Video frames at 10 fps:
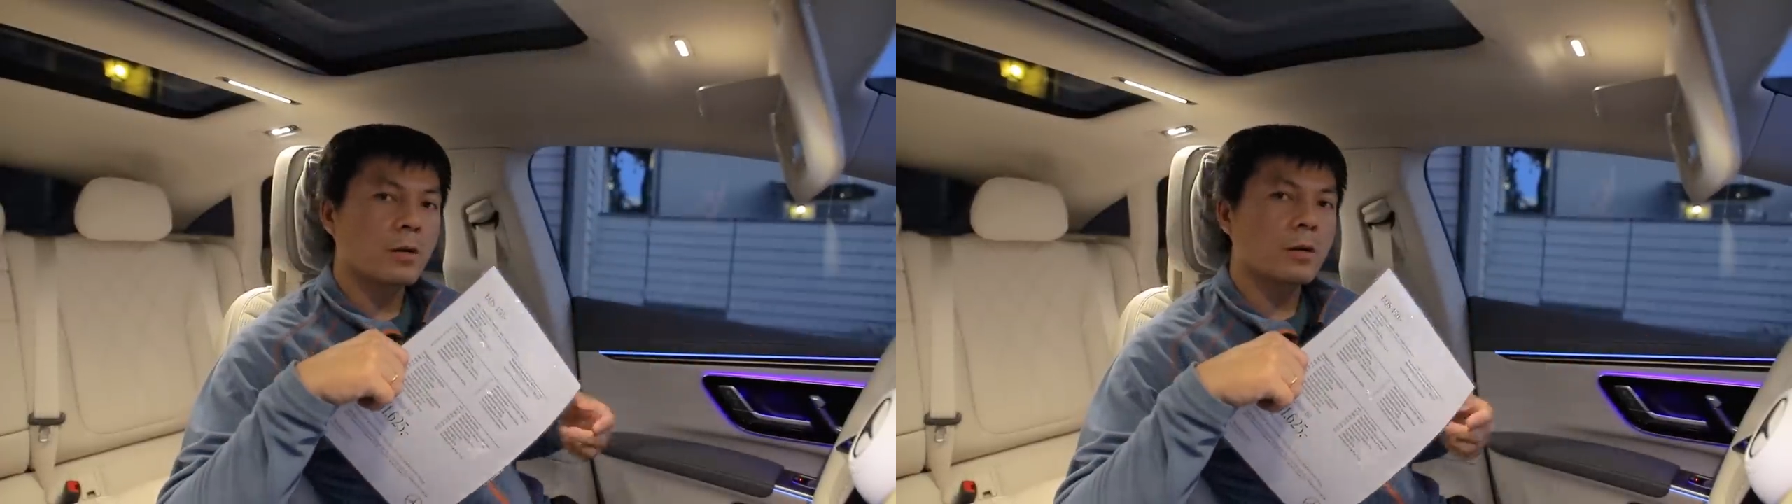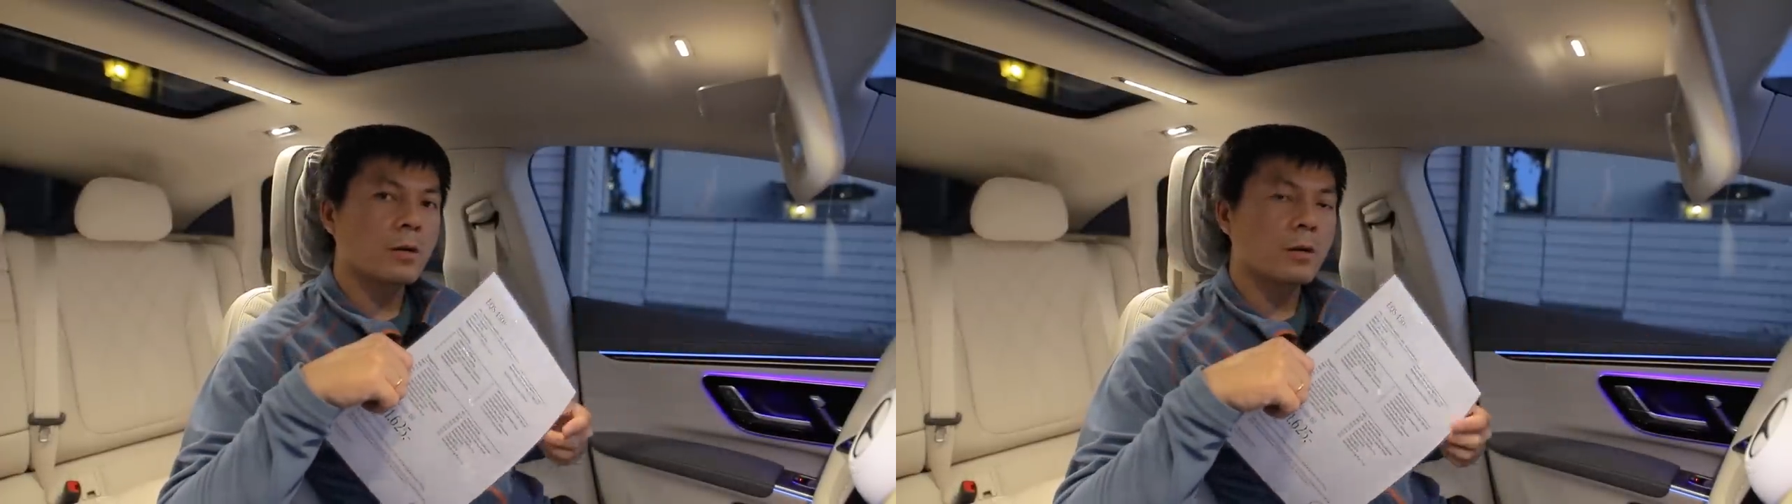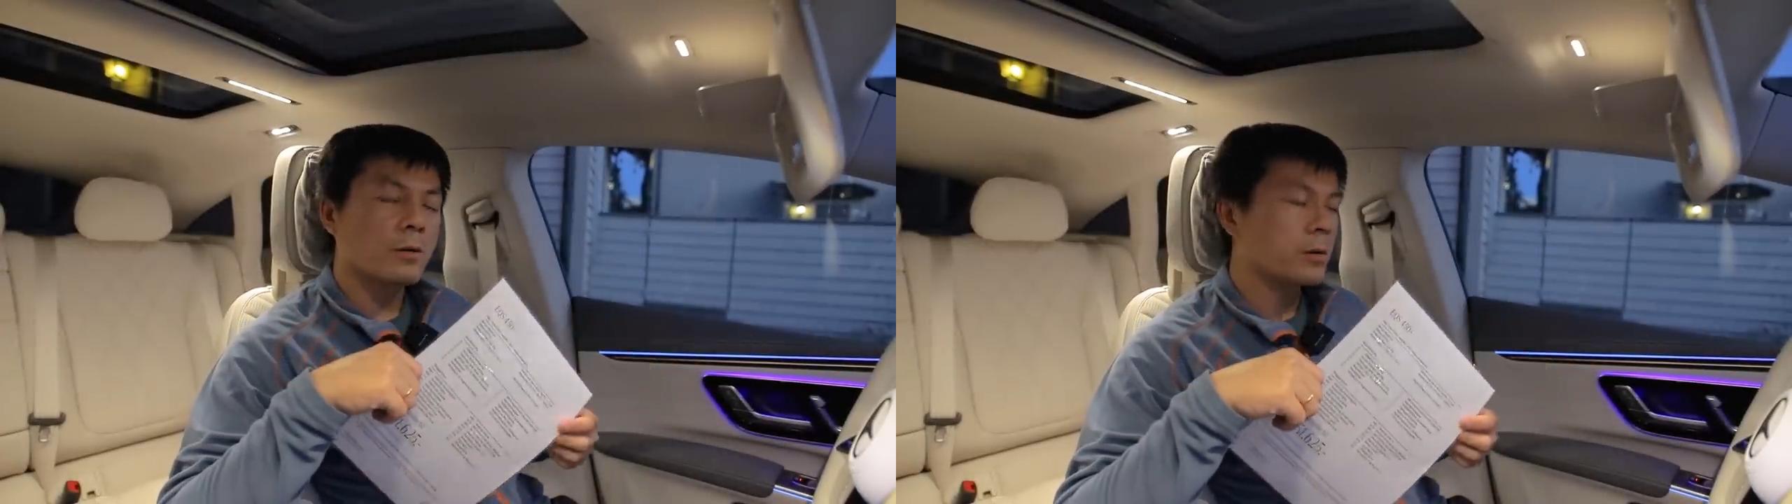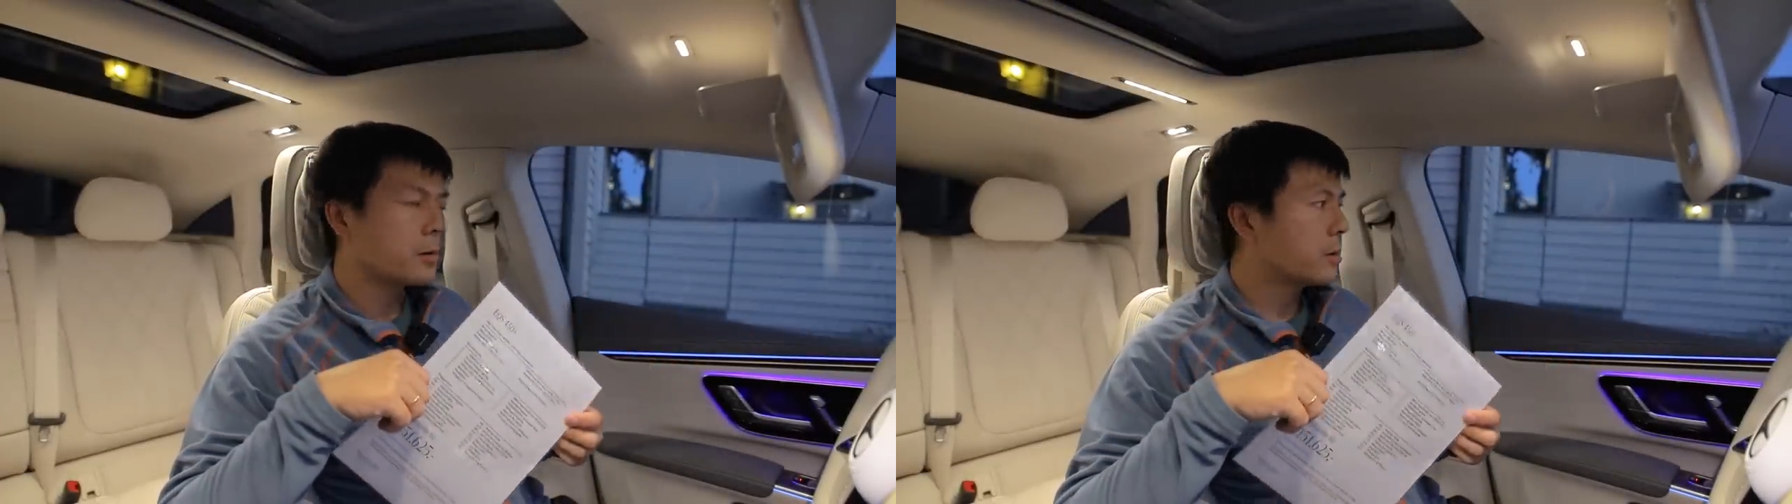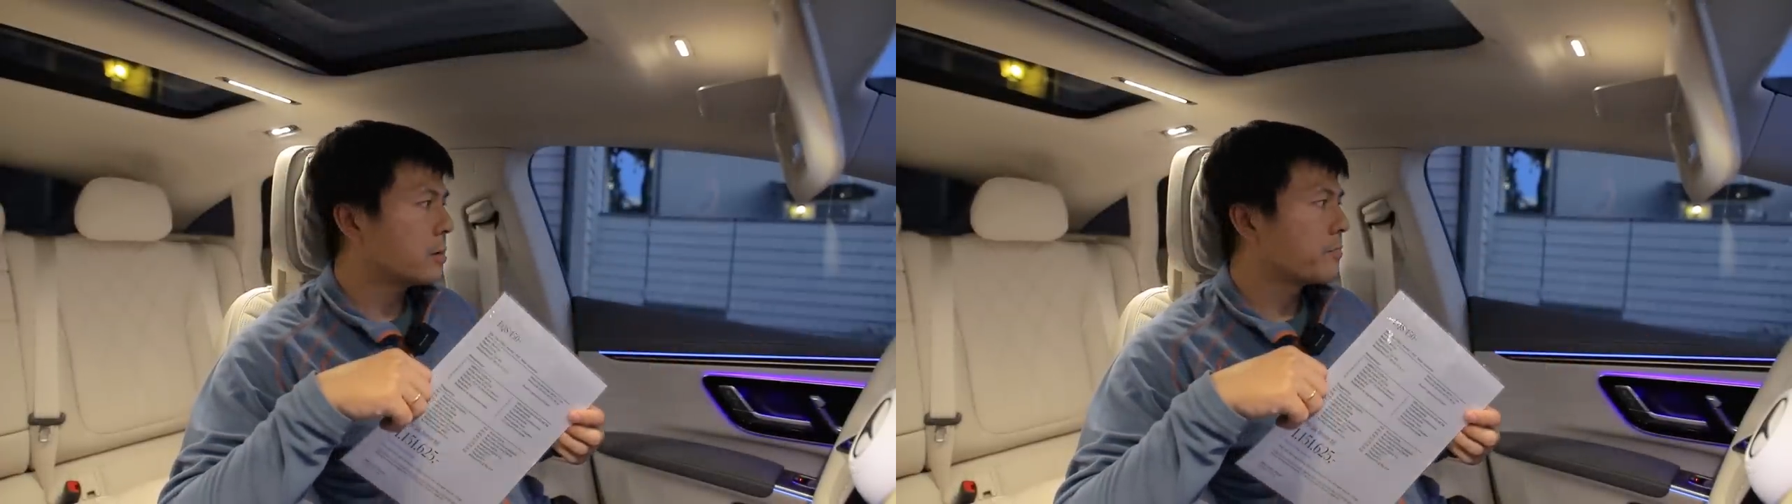
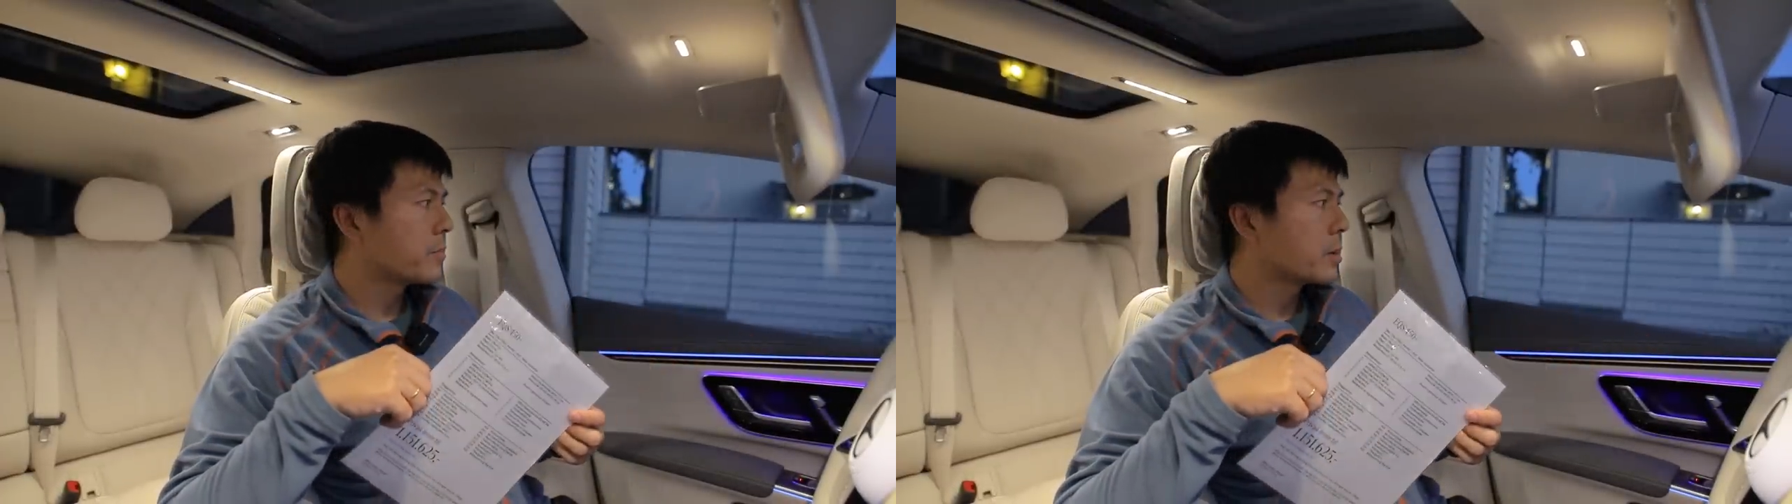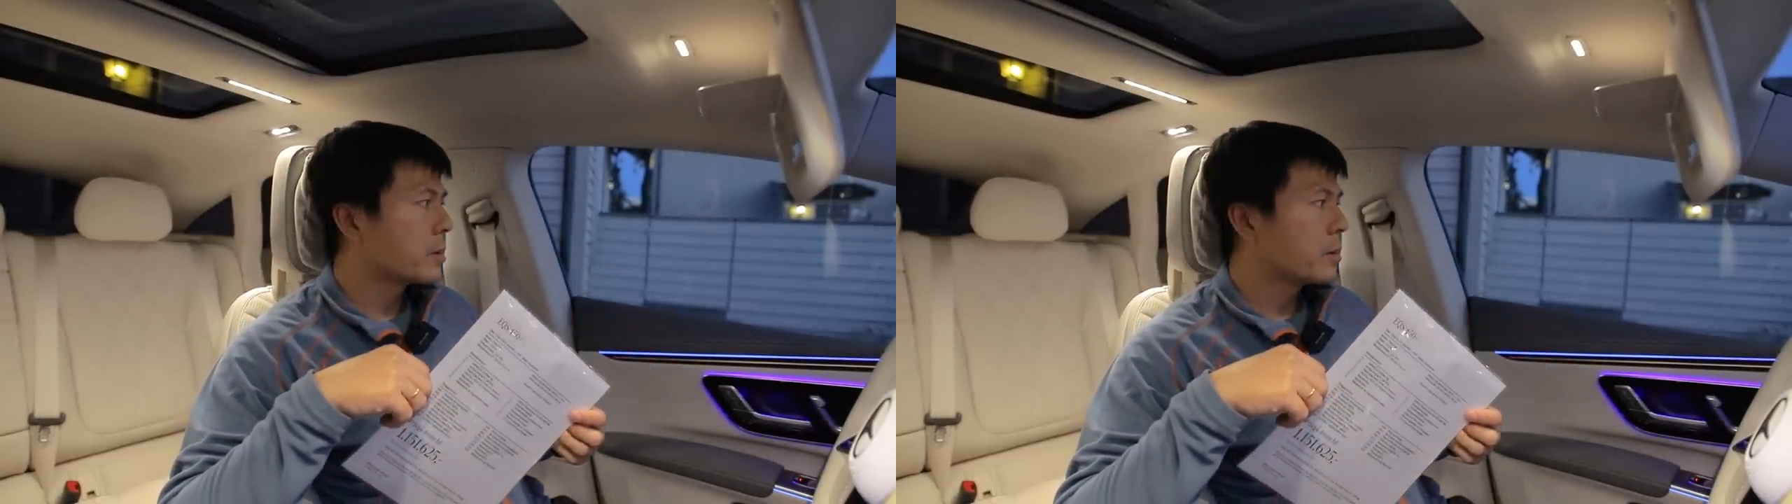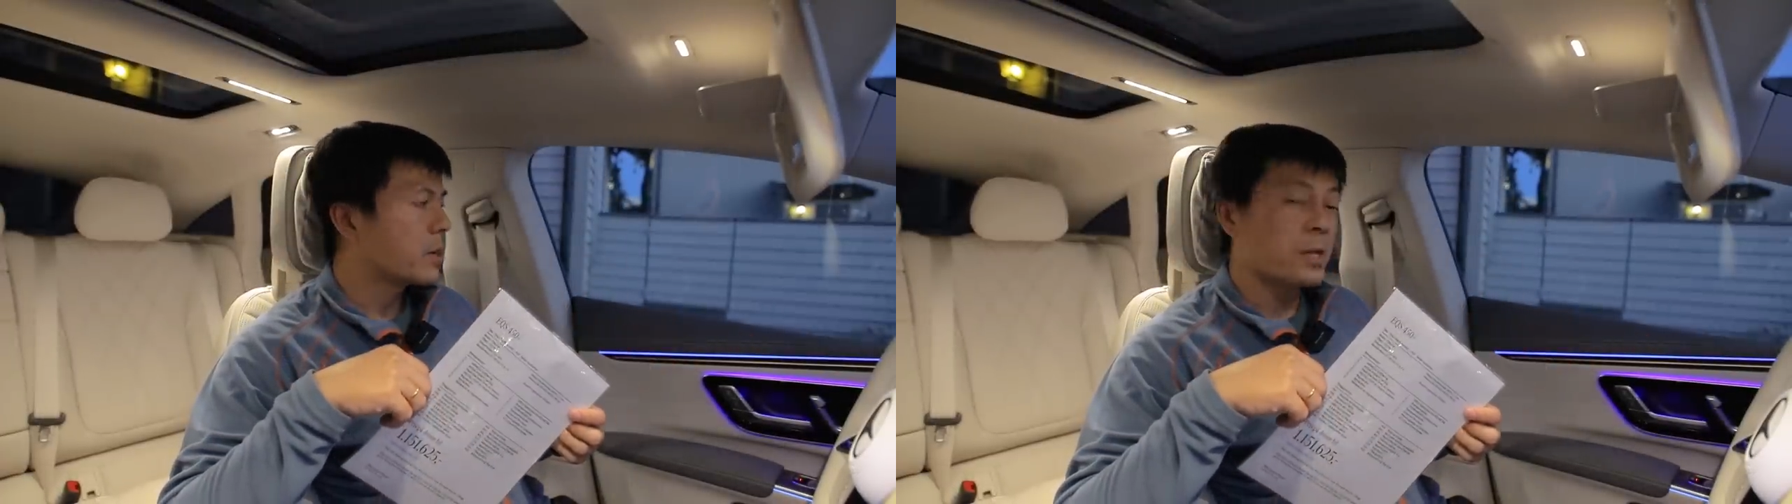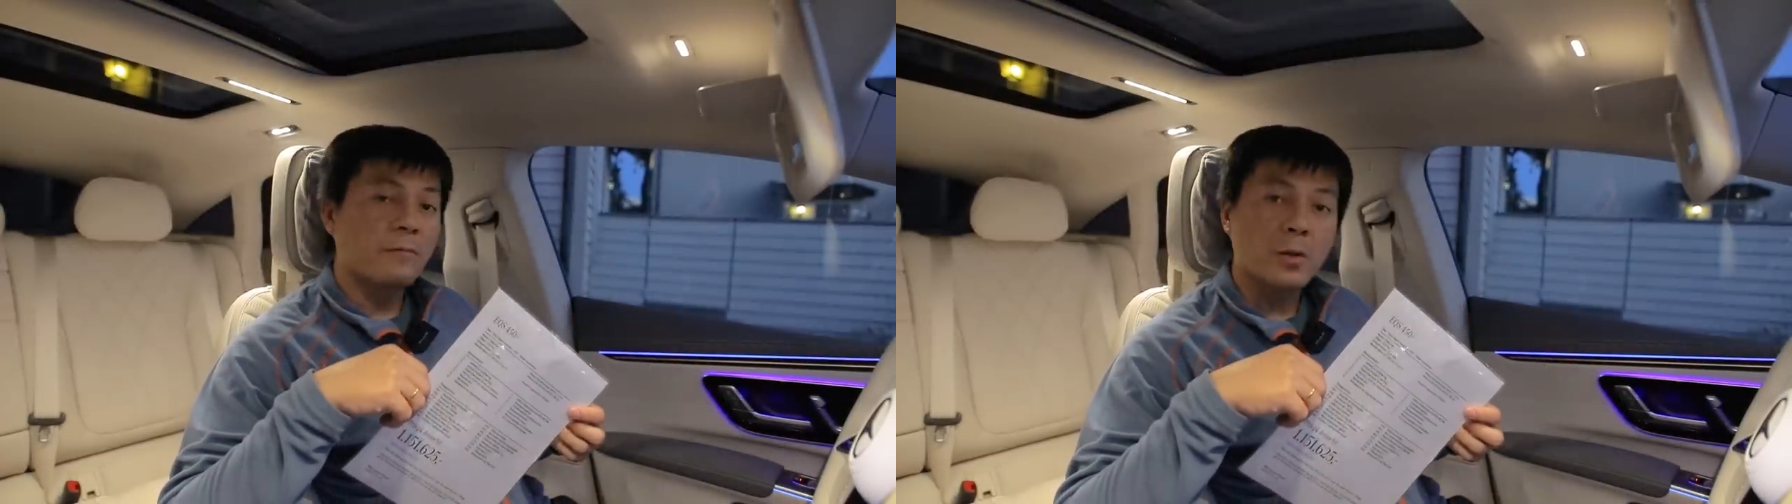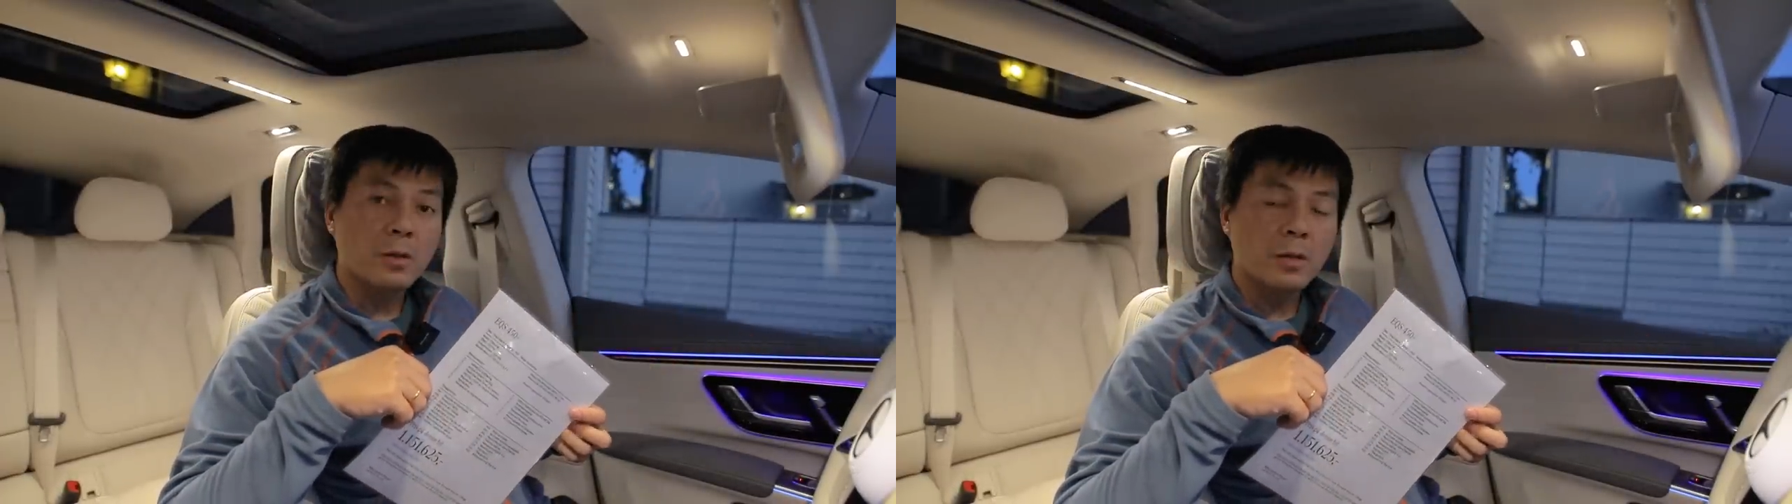uh, eleven.